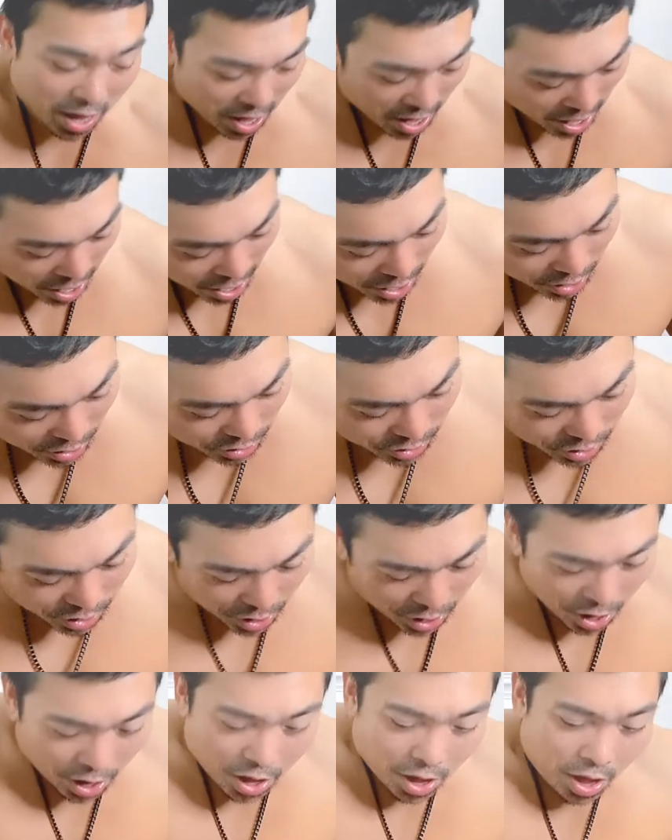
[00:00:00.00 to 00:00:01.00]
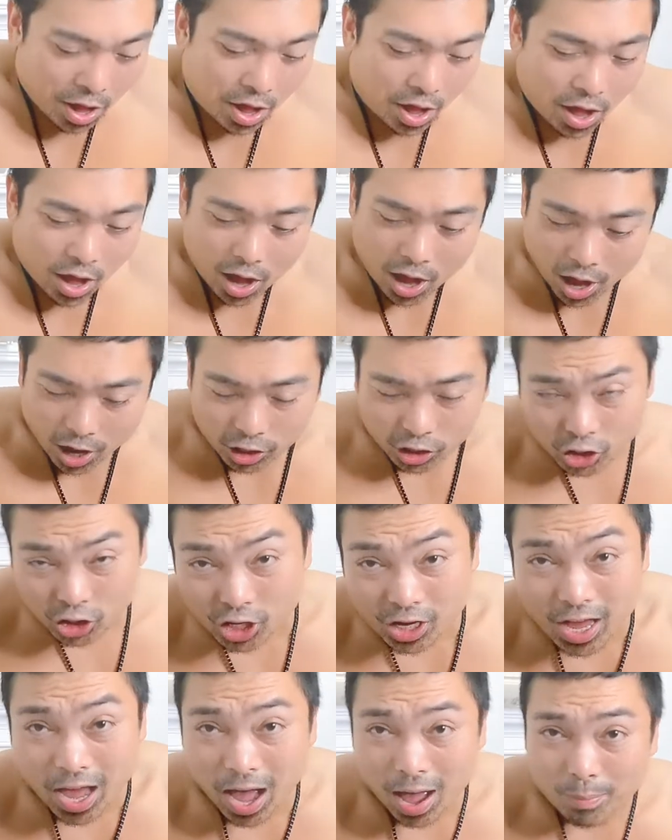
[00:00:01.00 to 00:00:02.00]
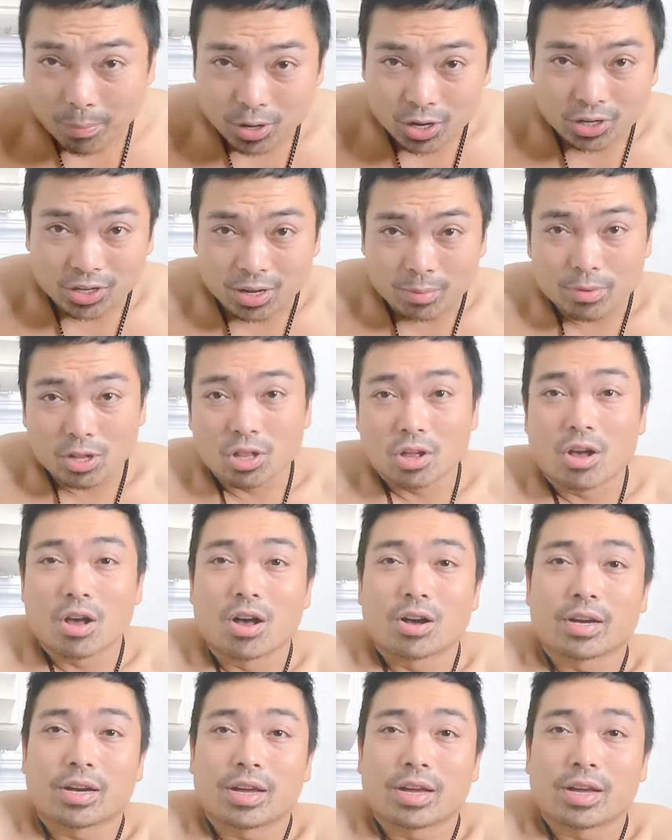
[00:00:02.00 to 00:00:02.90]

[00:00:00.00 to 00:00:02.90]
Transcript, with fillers: And uh, she happened to come along,